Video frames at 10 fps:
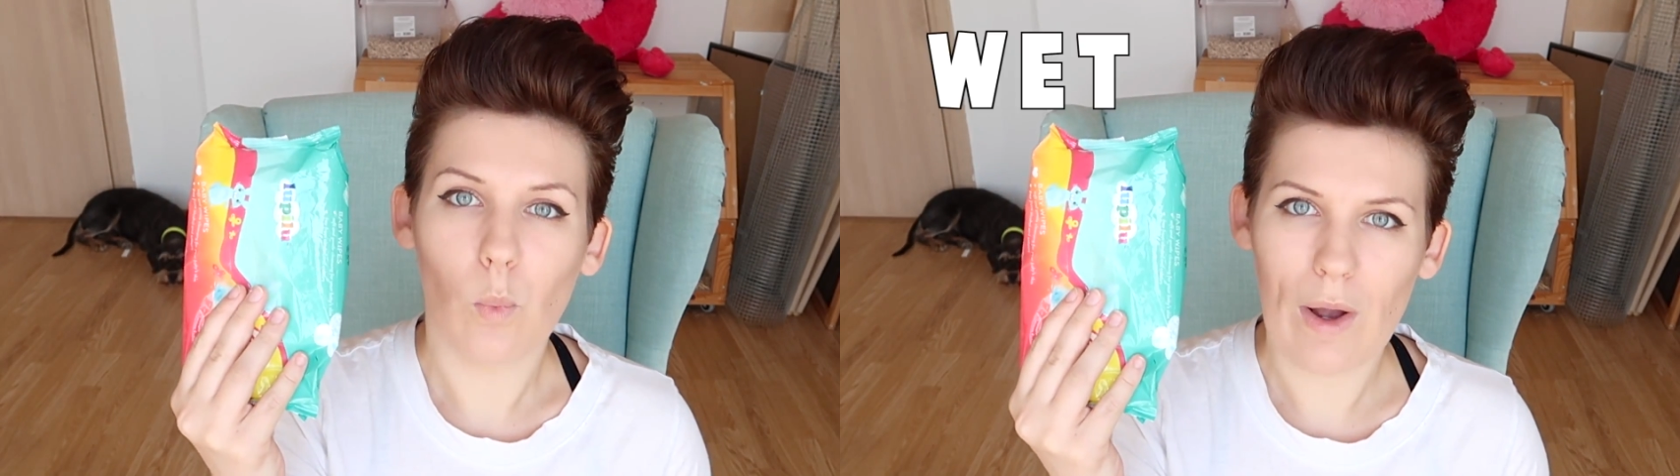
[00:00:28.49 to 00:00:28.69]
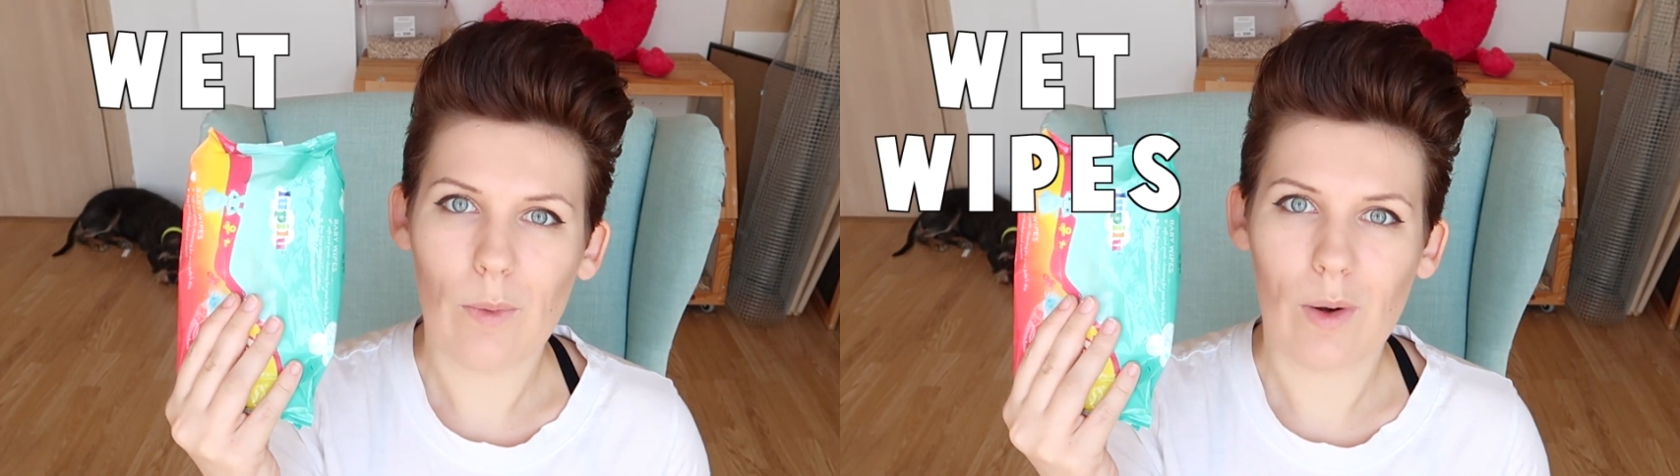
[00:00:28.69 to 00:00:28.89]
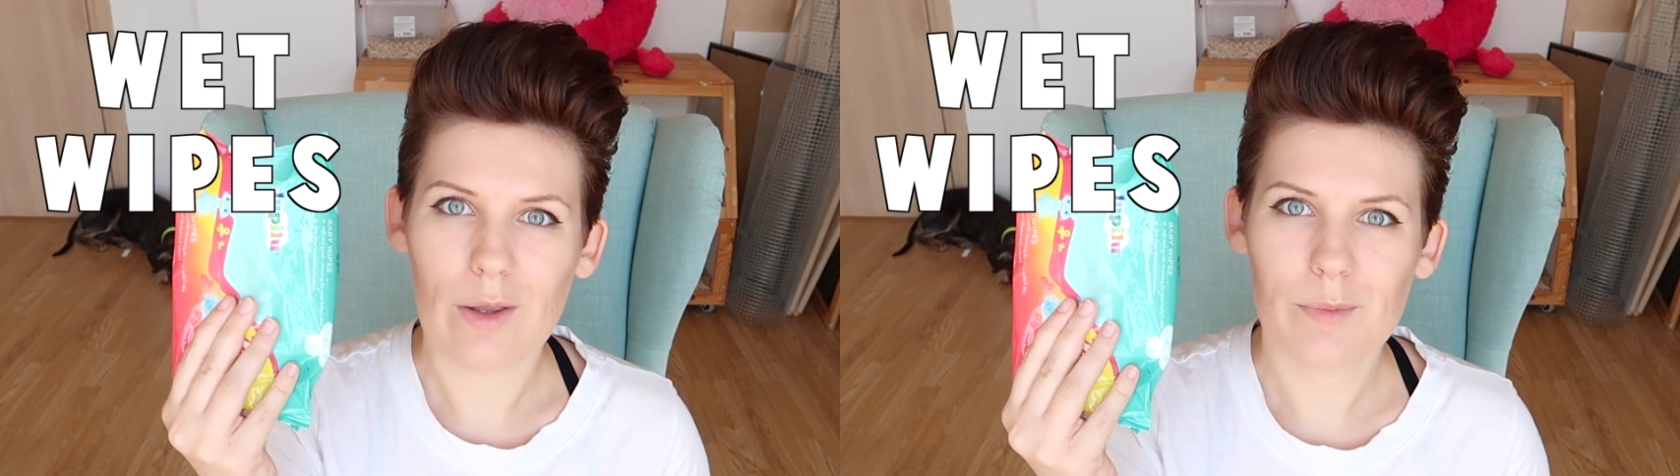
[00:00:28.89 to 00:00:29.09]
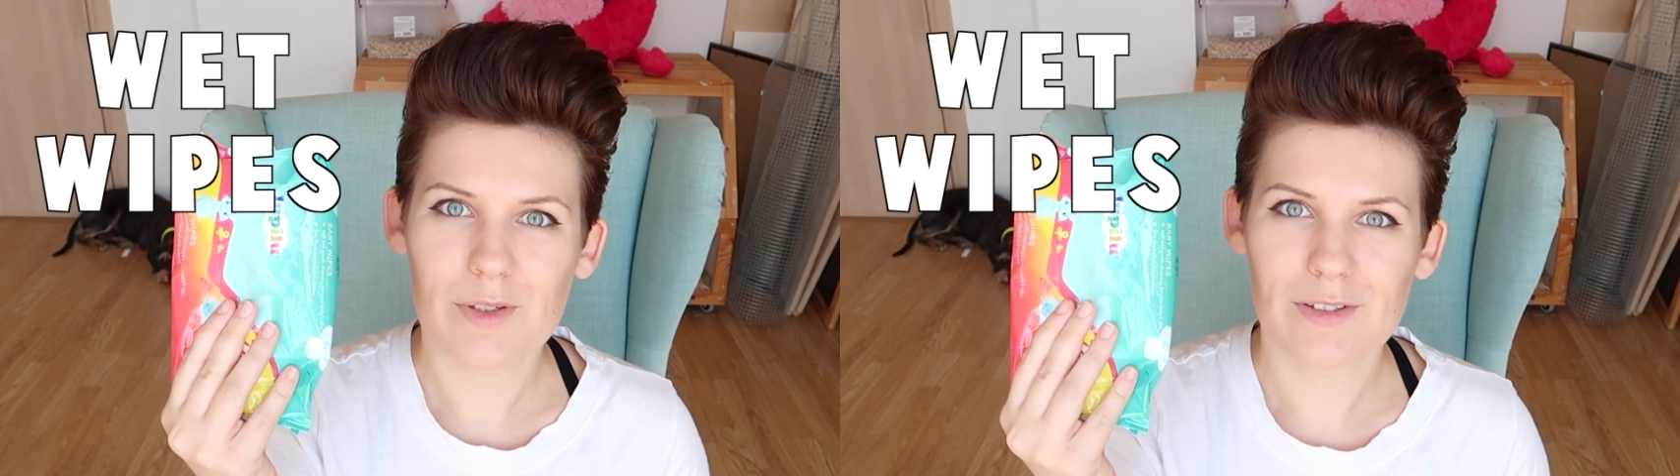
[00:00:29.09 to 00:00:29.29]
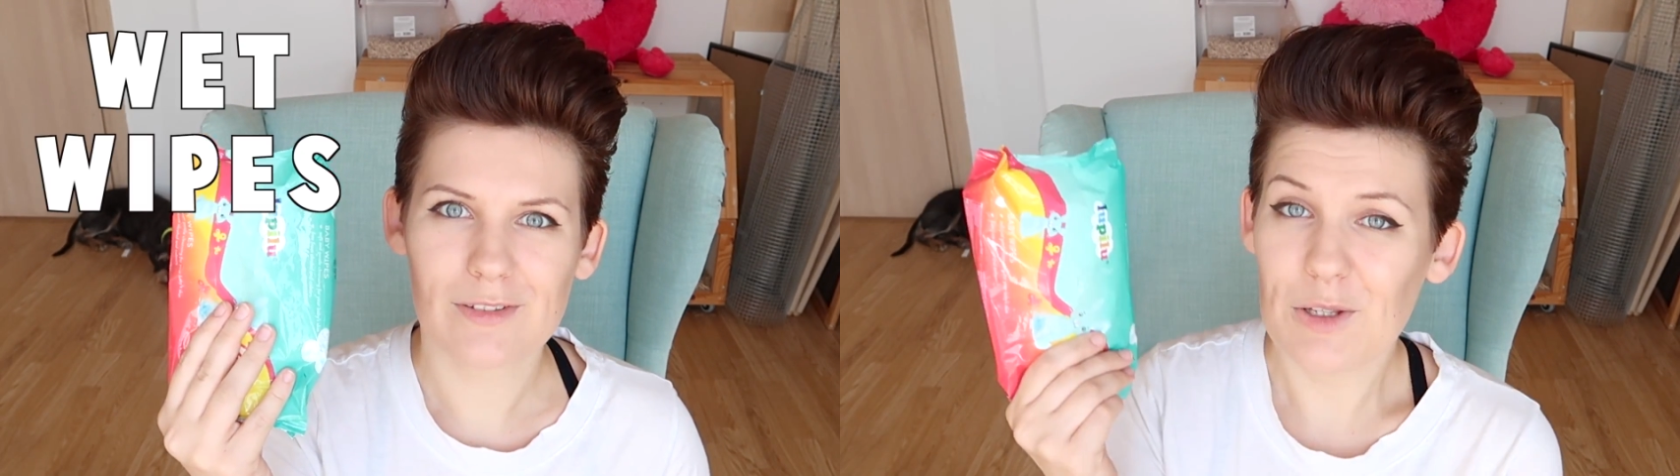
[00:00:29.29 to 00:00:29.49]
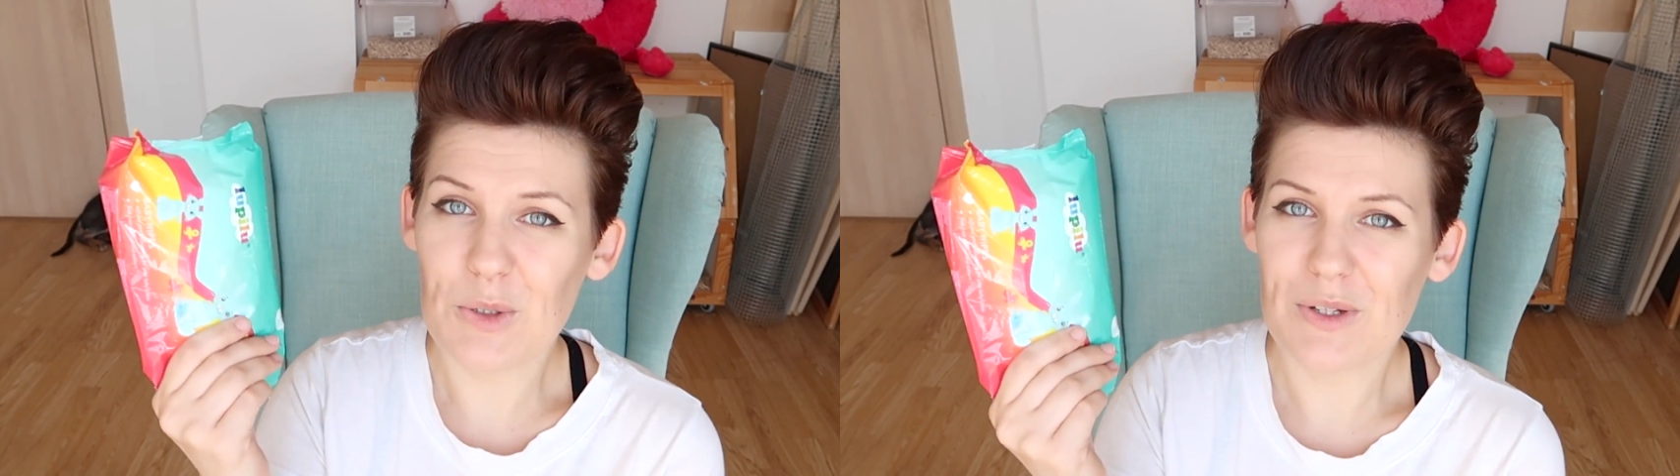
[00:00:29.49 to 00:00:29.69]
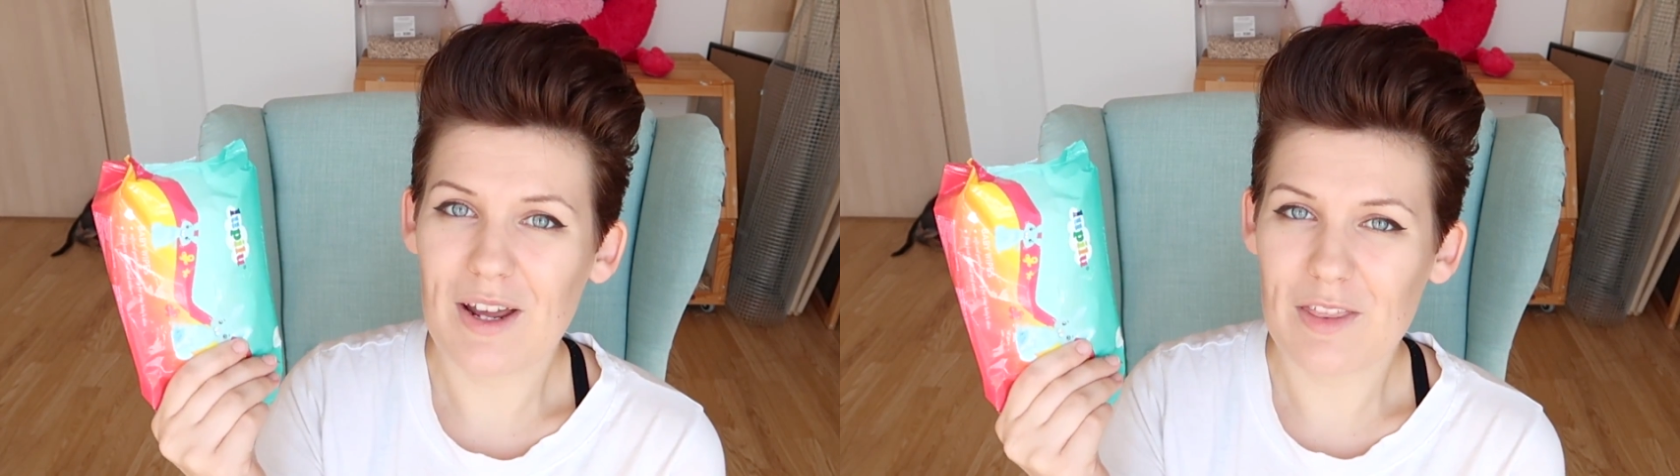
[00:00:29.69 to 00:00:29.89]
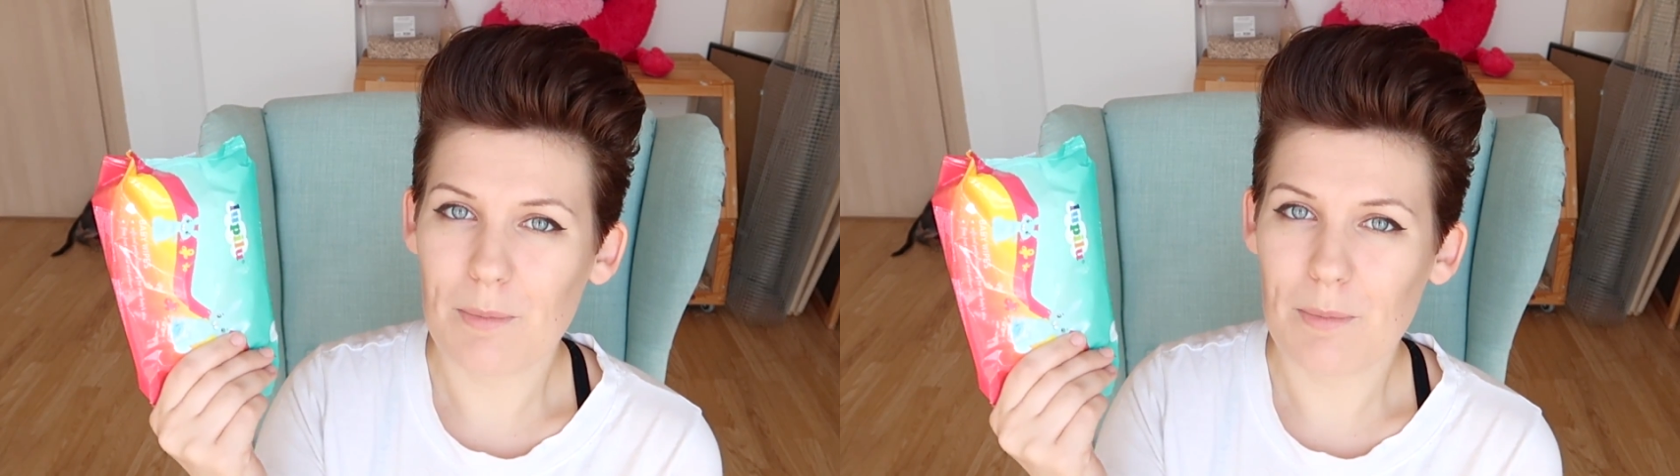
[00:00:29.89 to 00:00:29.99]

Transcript: Wet wipes. Now you can either